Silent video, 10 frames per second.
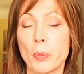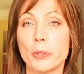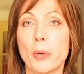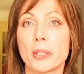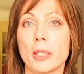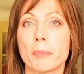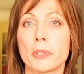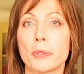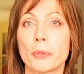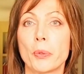when you're
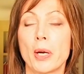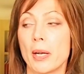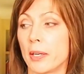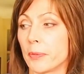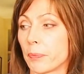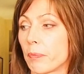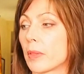attempting to hire: